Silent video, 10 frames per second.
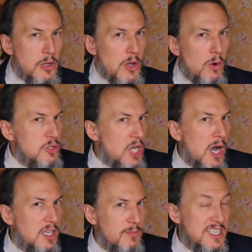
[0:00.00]
no
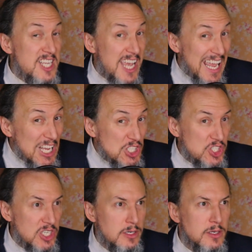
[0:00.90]

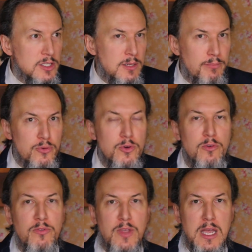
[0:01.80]
documentation to
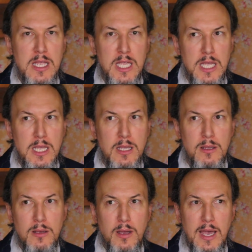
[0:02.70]
prove that
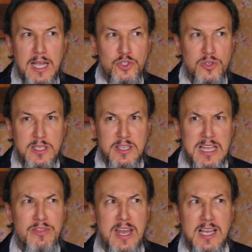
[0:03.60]
he actually
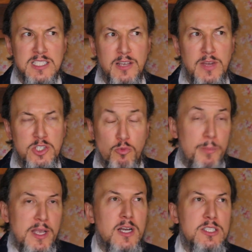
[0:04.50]
did that excavation.
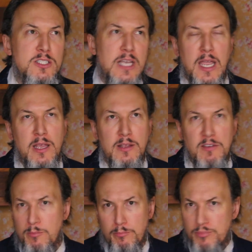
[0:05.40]
Well, because they
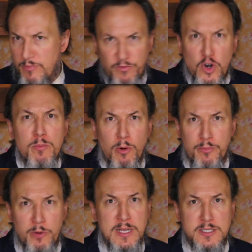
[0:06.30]
give him
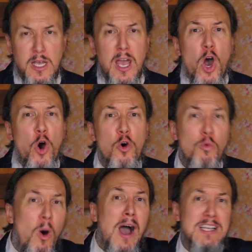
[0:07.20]
verbal permits.
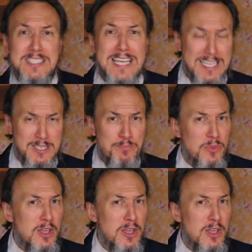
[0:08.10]
Who walks in